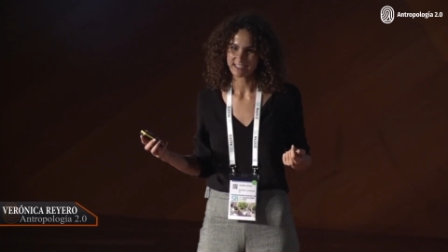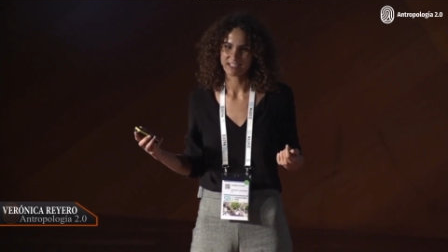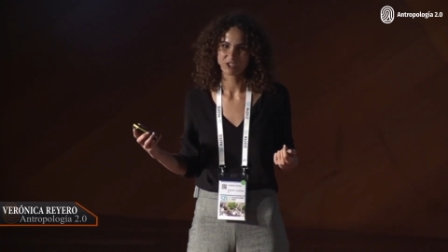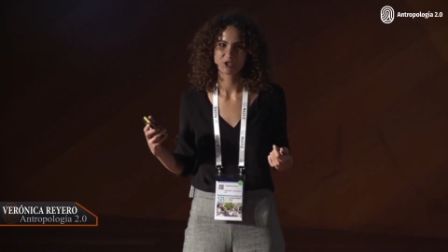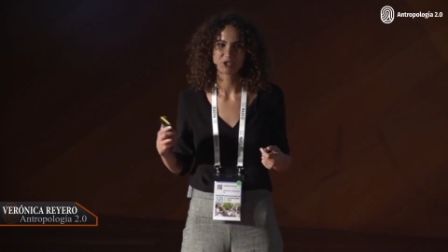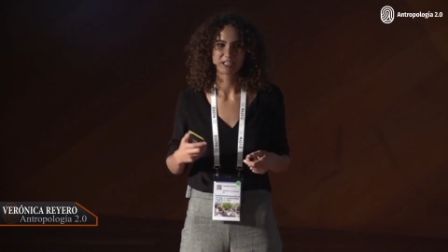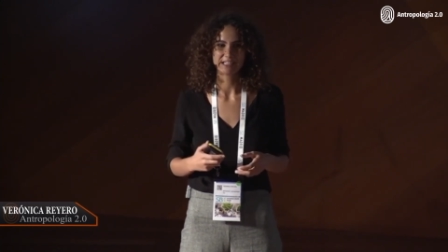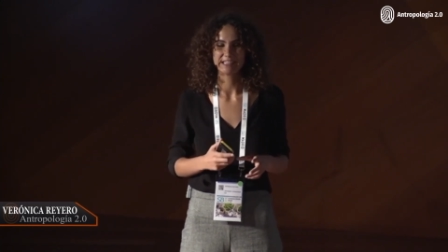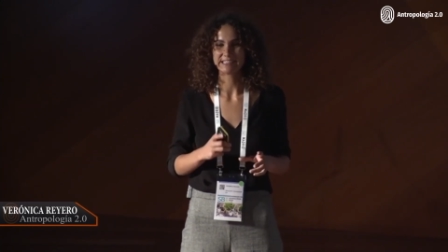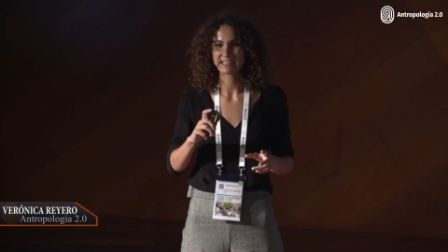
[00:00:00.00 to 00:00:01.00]
is usually
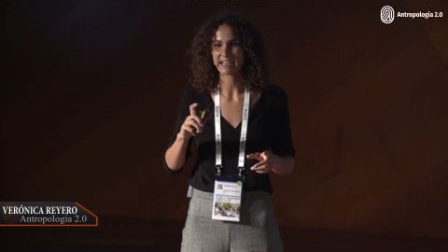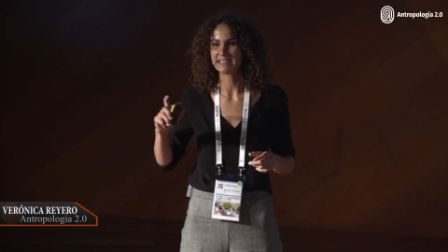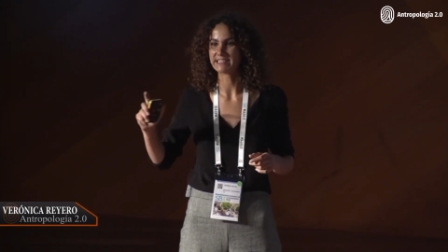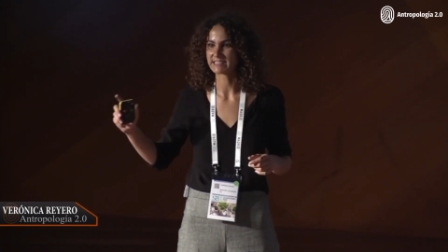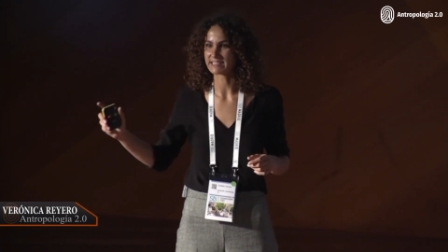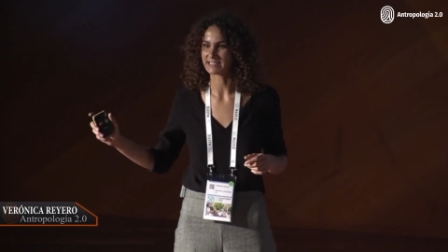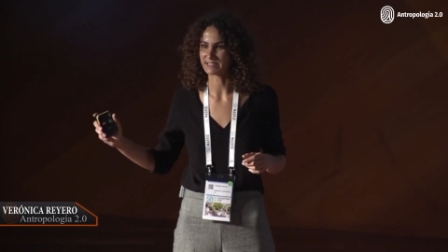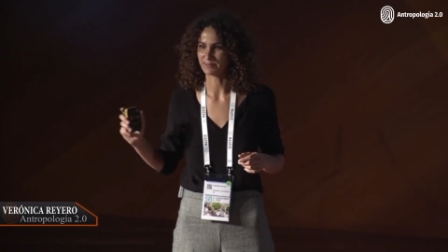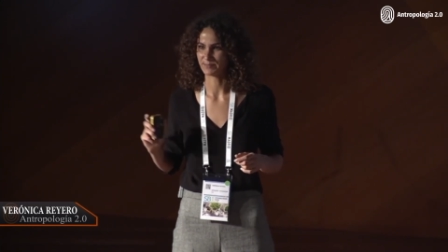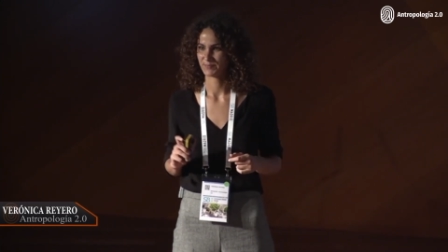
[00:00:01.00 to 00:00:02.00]
the
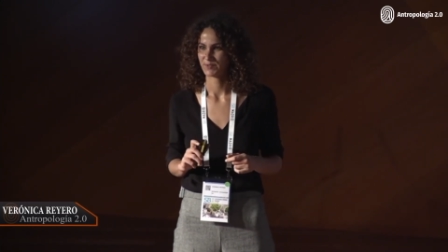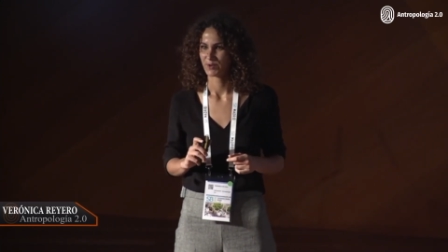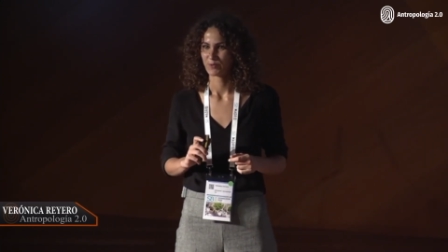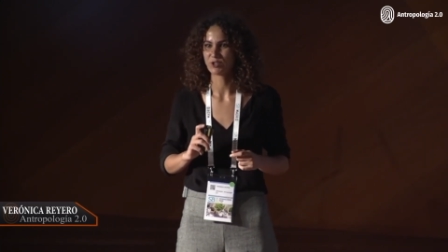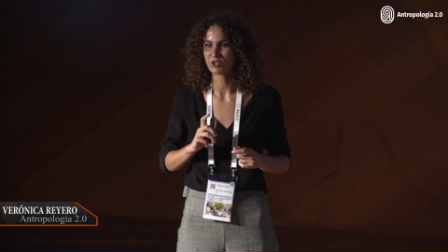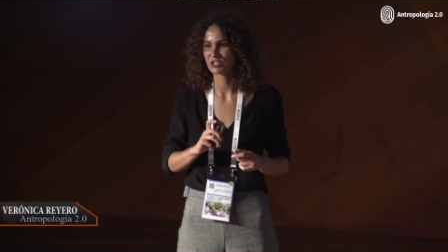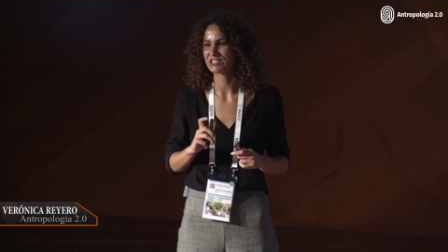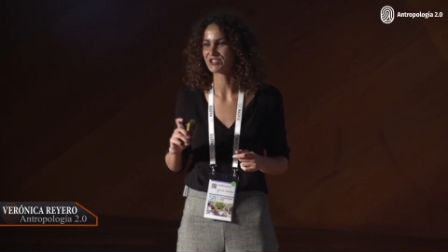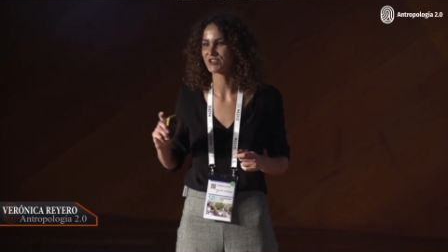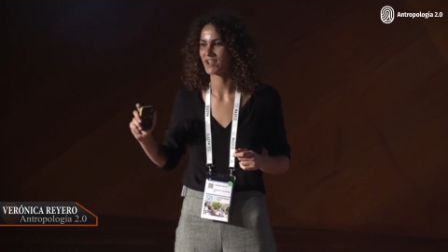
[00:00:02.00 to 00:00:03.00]
technicism. We usually
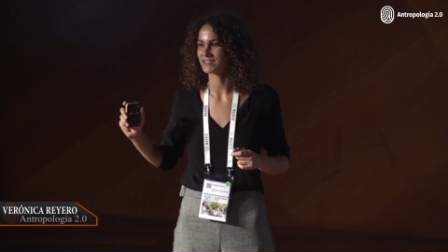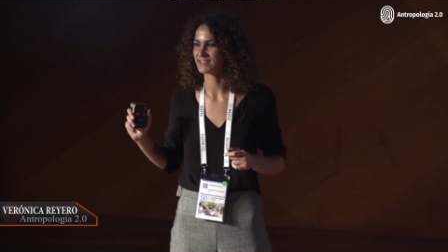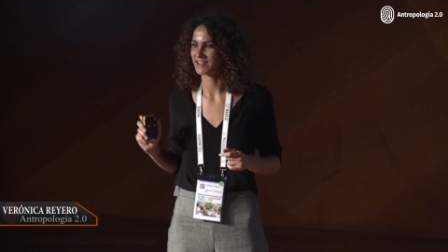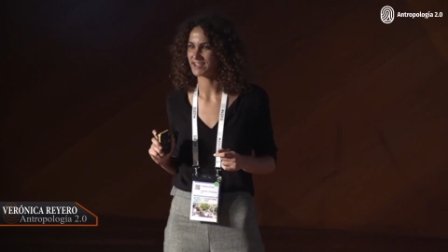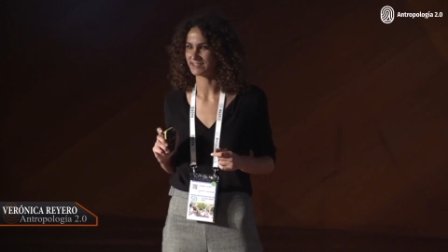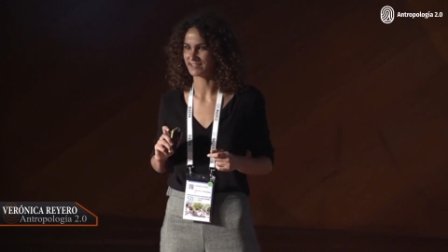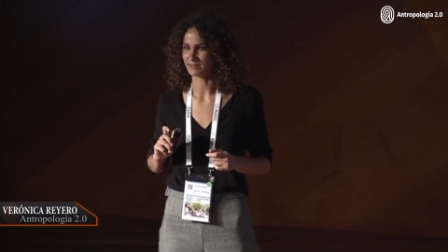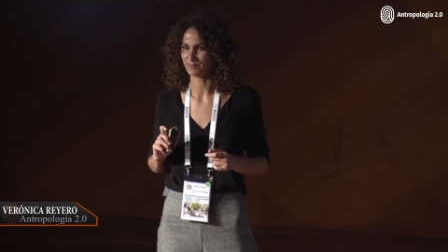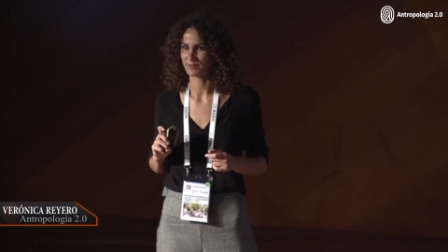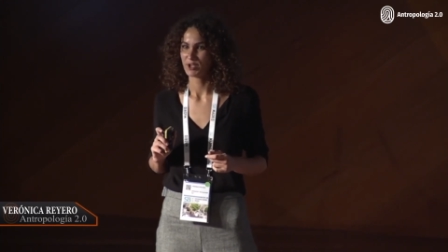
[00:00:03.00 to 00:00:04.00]
translate
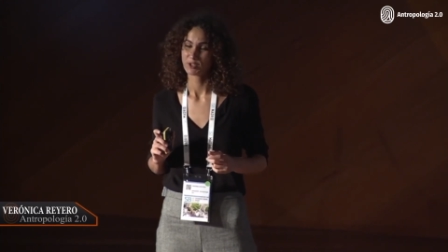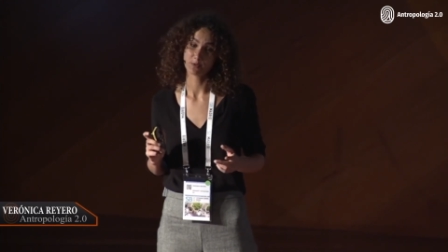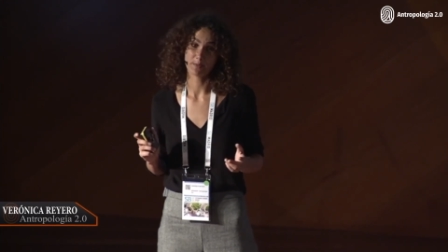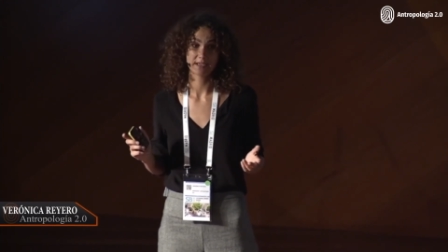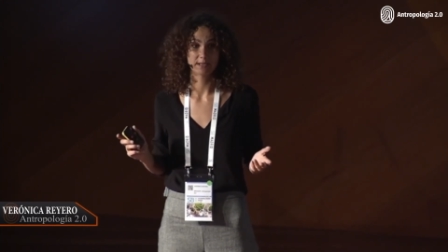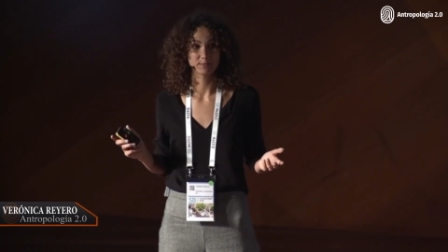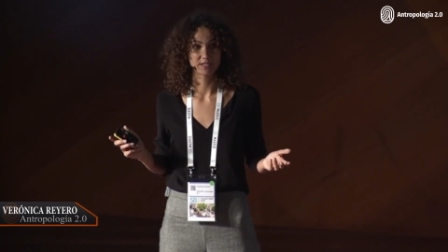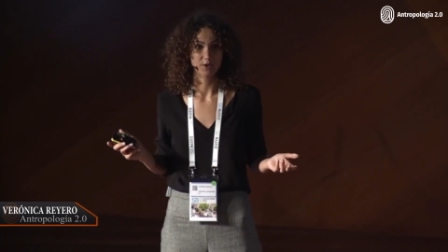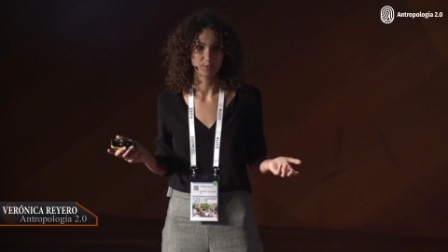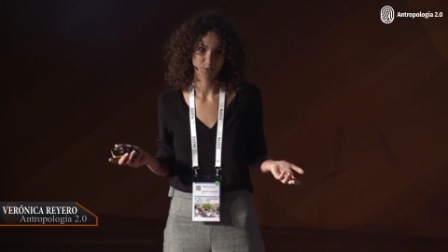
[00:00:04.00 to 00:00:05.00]
them to make them
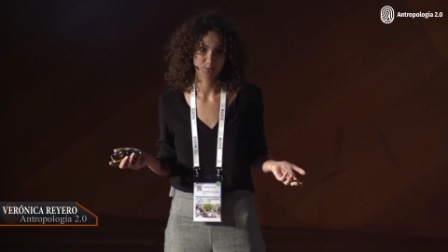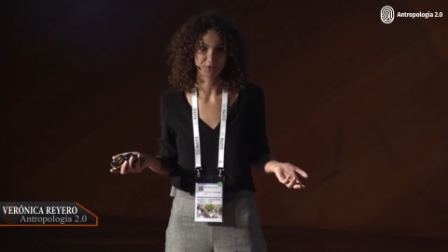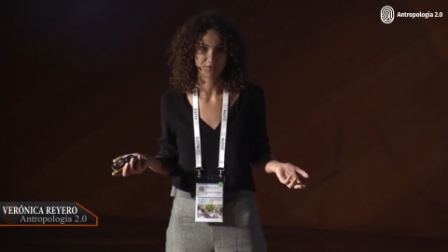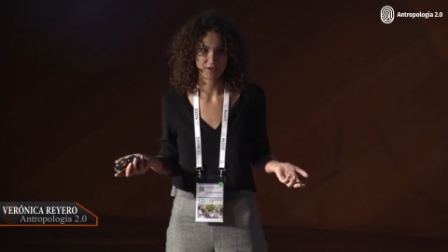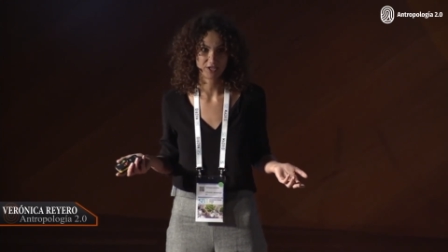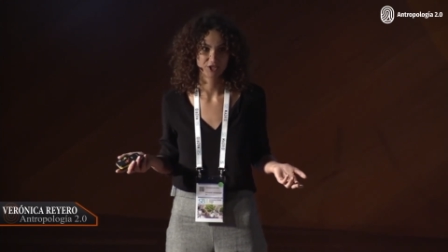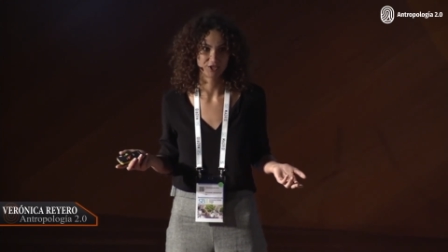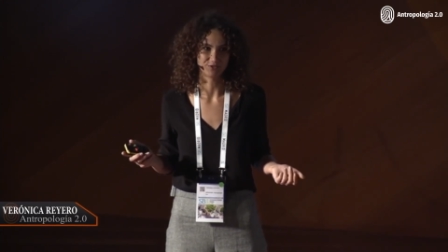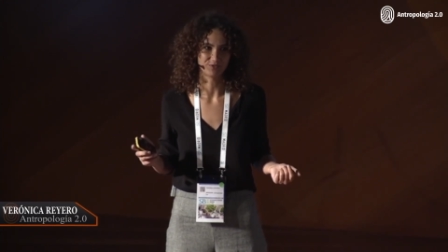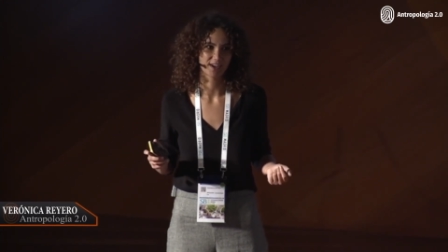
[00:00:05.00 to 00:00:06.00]
sound more
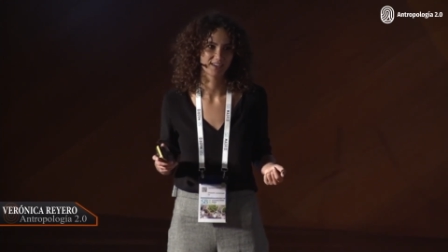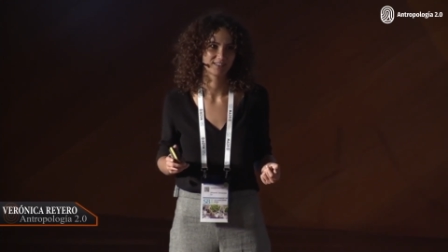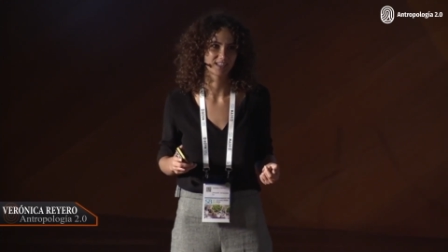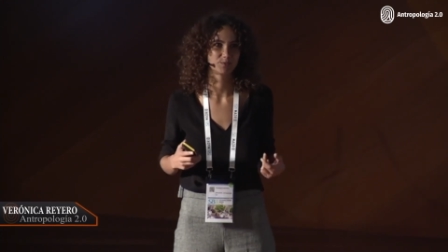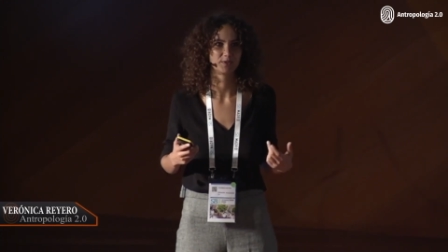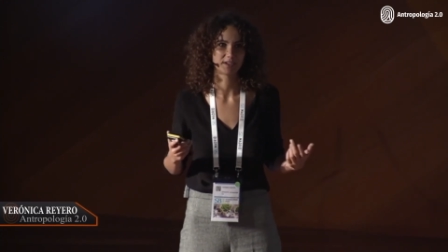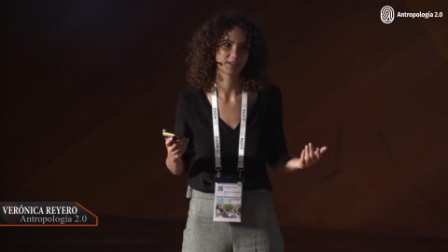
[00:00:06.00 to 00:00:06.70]
professional, right? That's what